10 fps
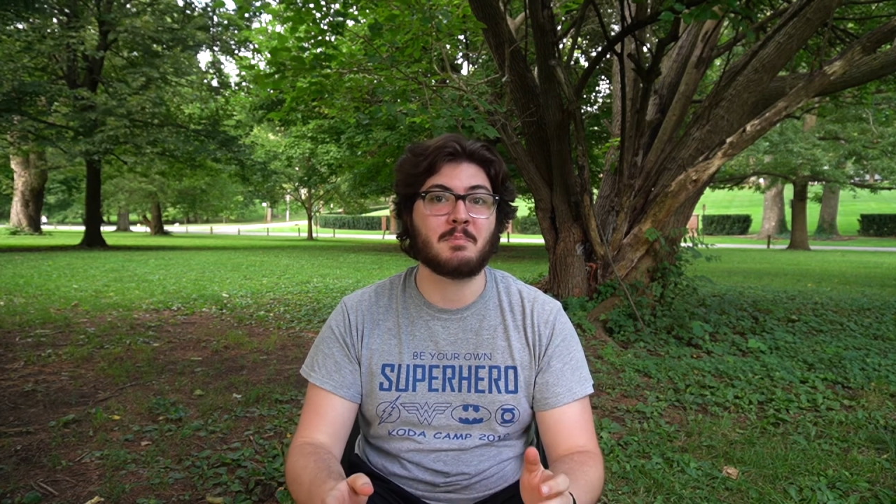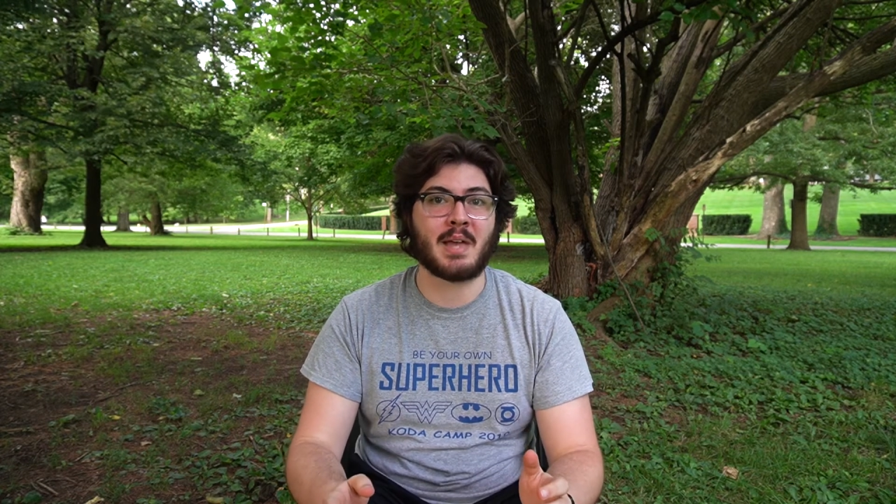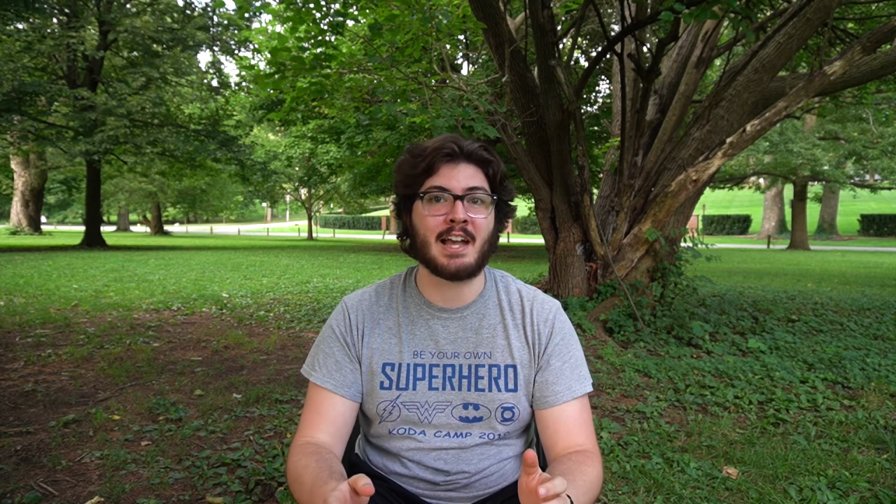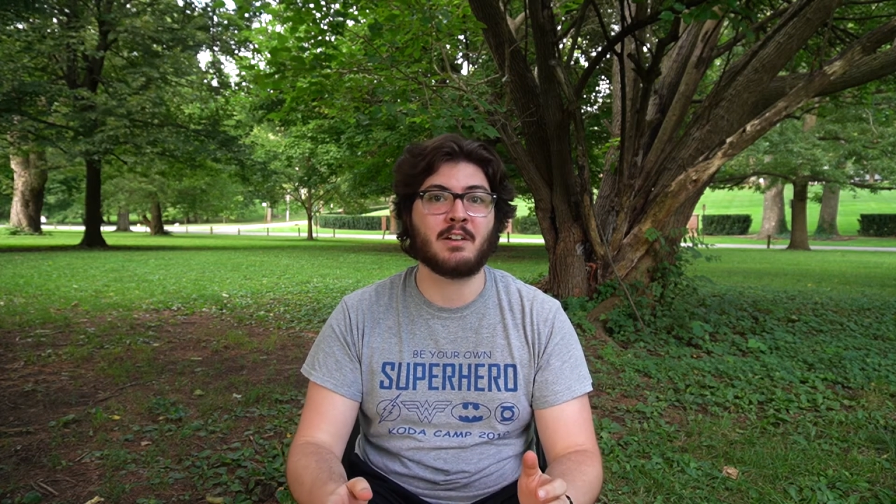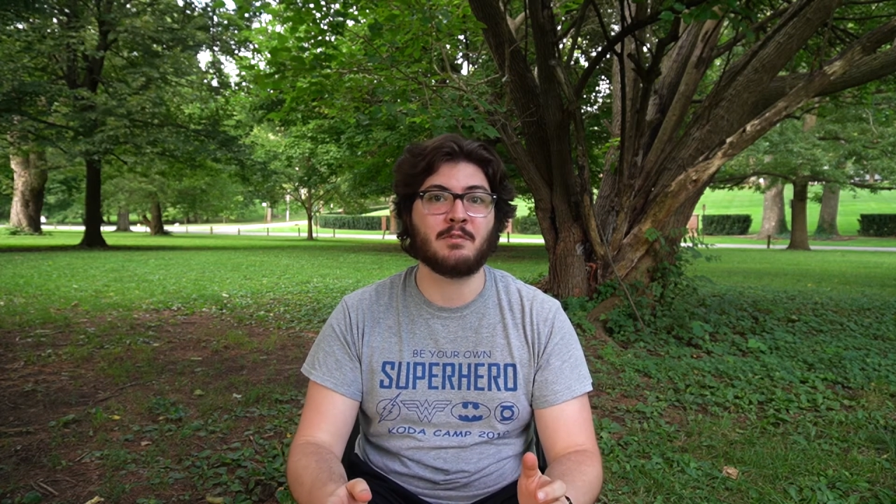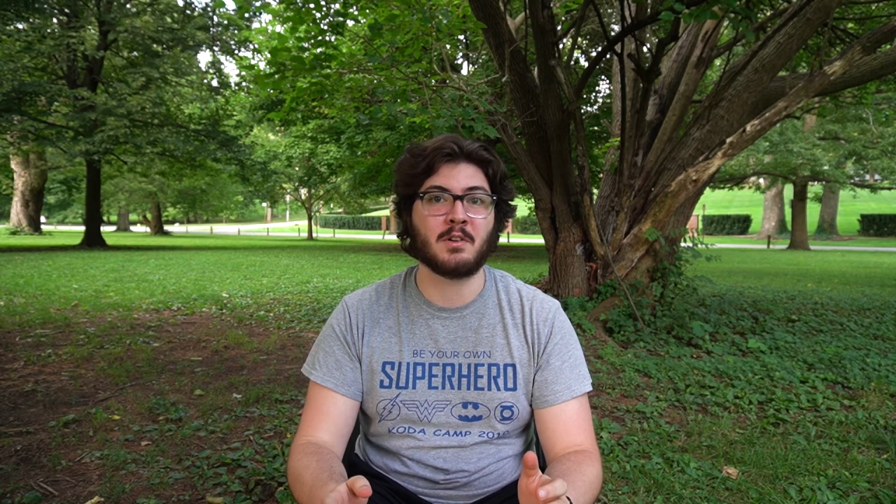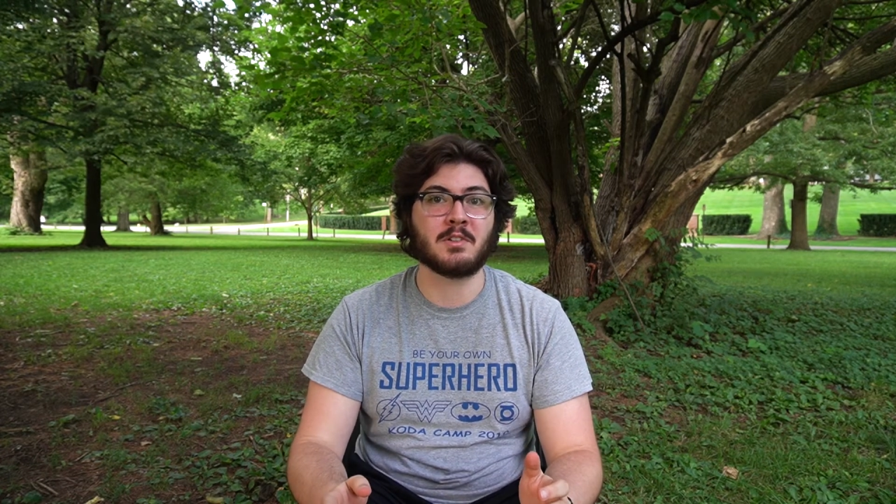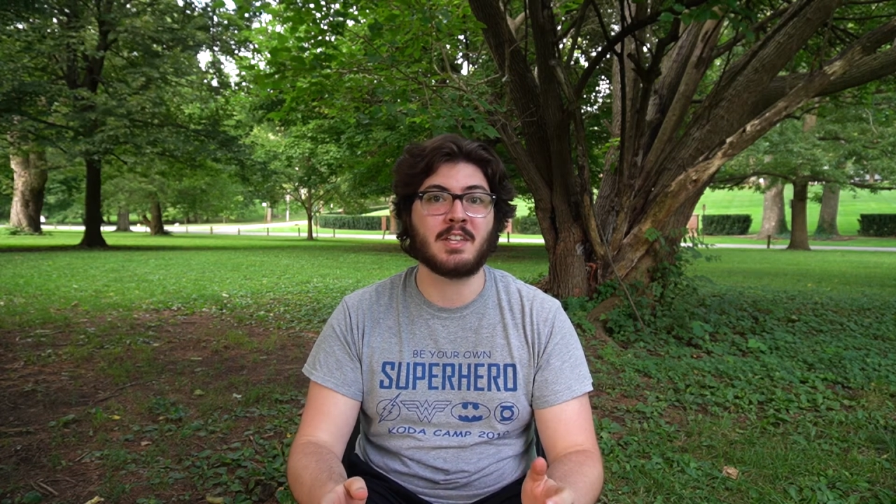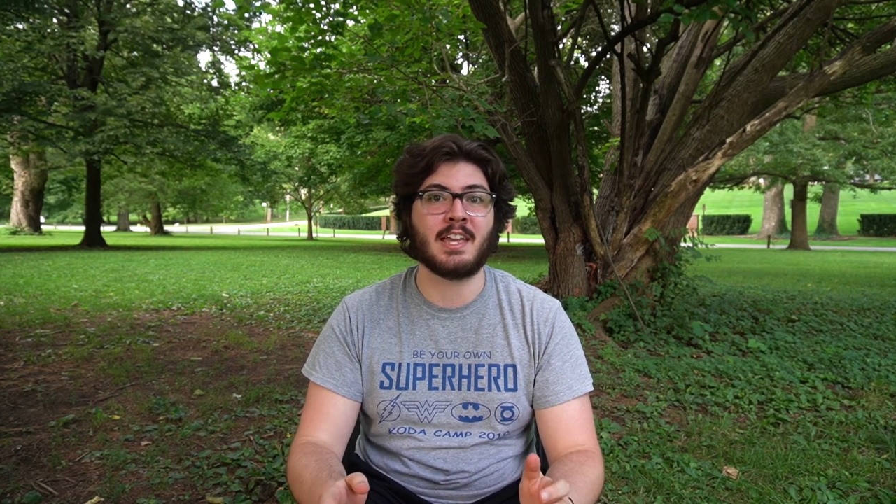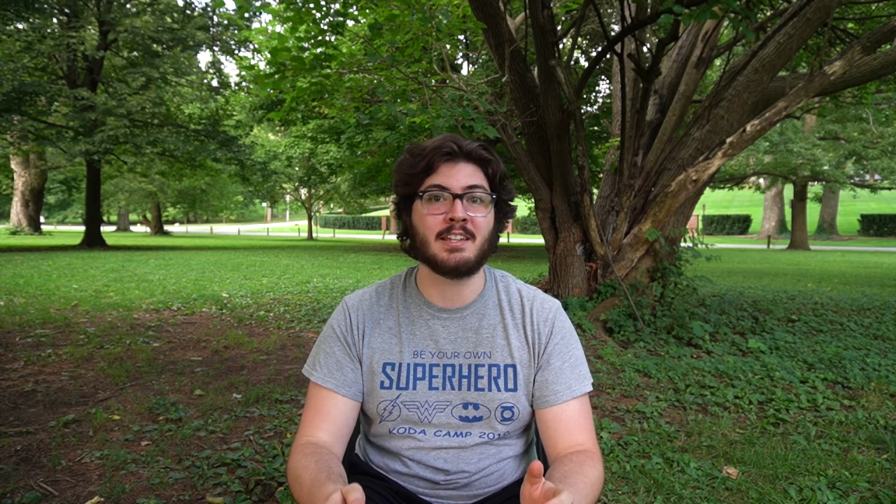pack a
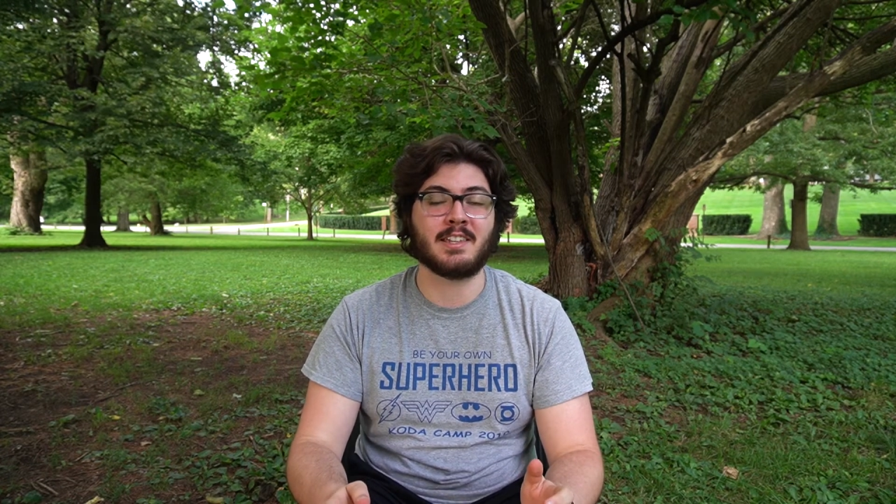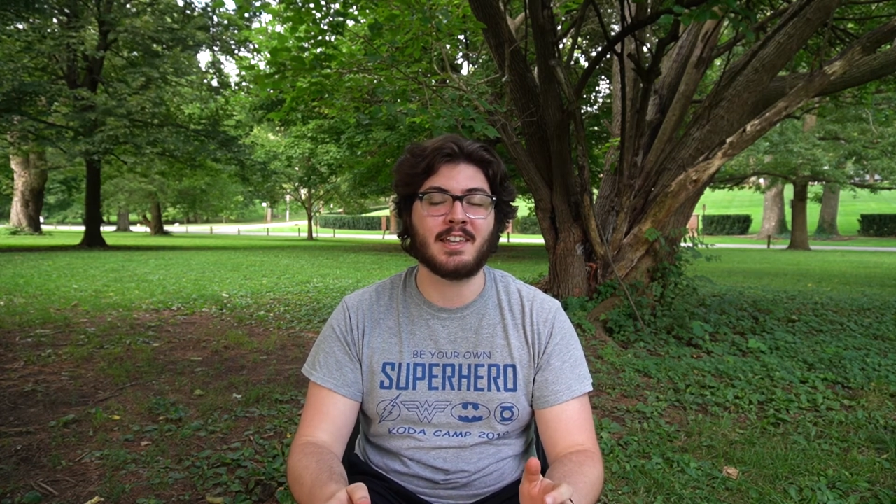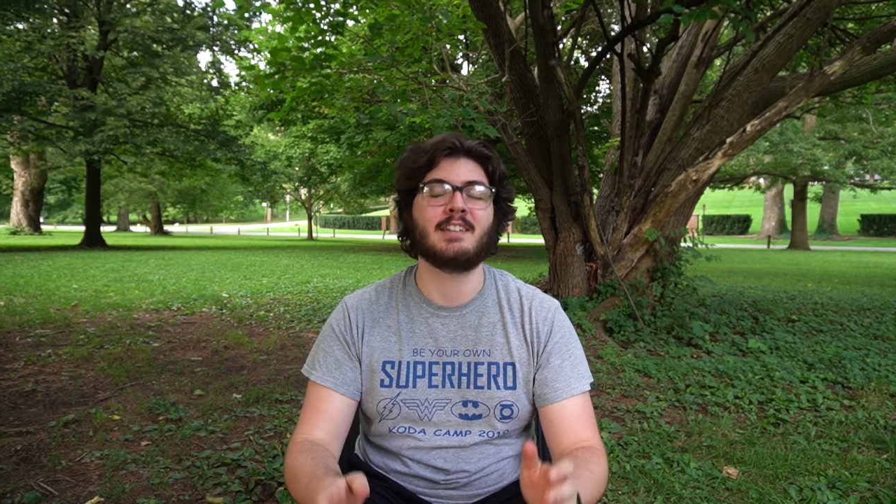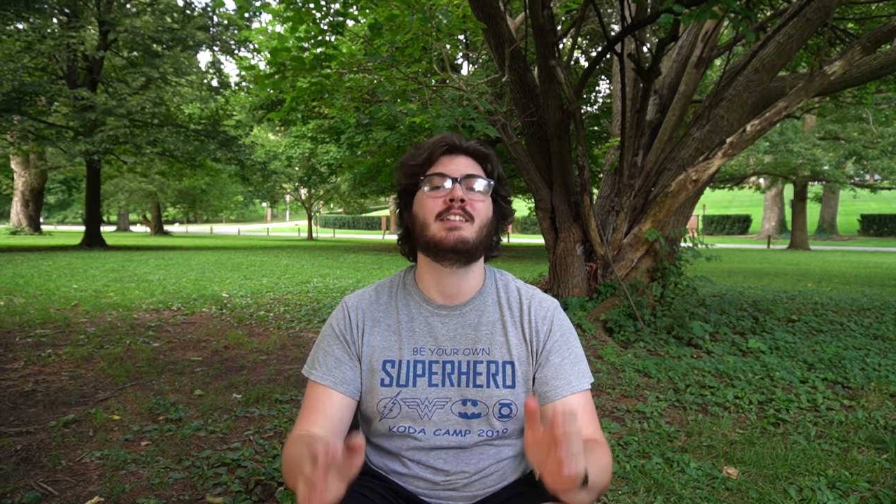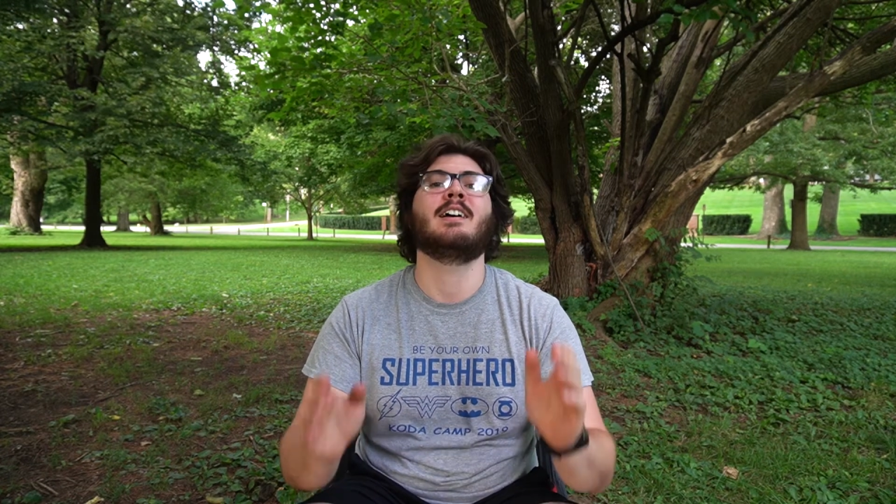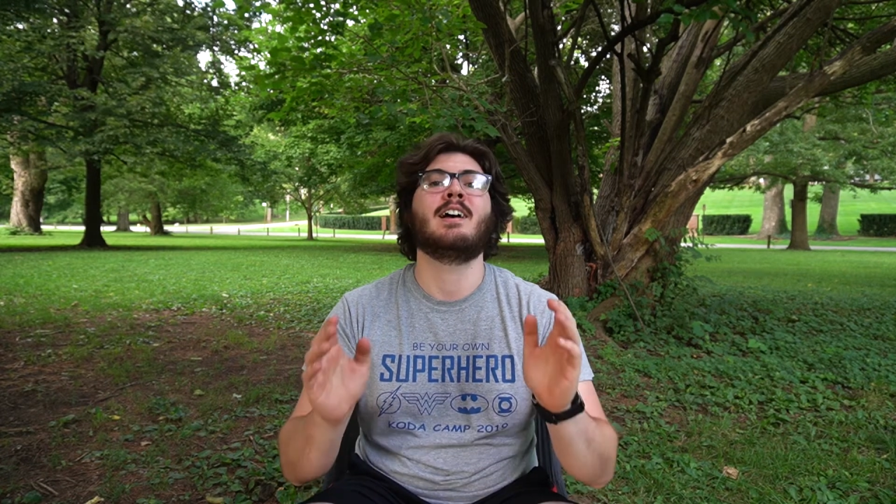first aid kit,